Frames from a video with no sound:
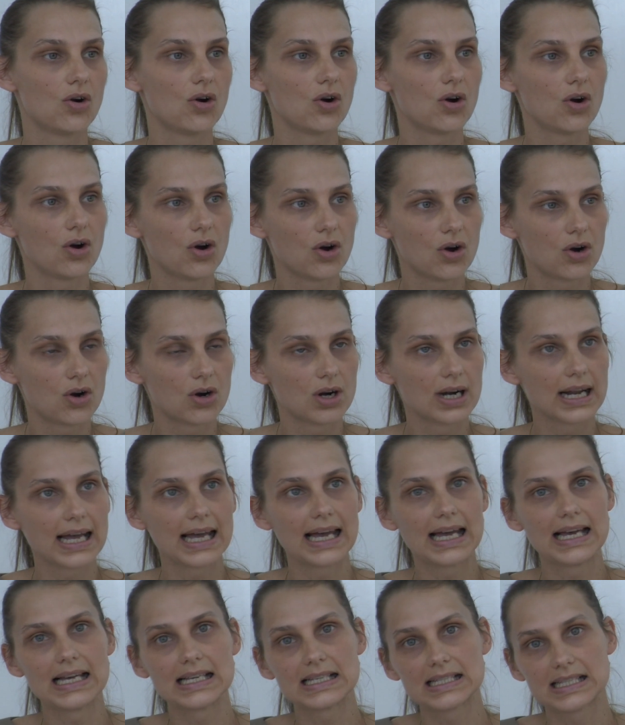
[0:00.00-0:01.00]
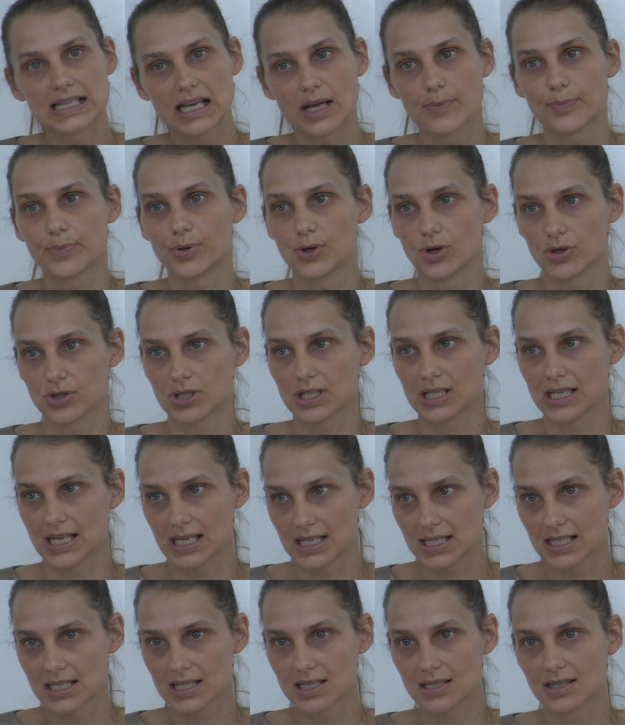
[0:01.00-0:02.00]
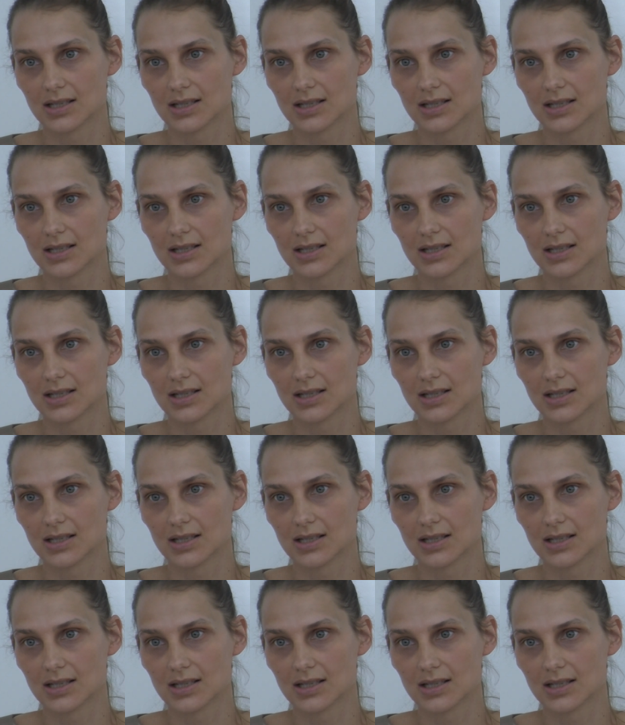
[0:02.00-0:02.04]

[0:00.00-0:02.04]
or as a process,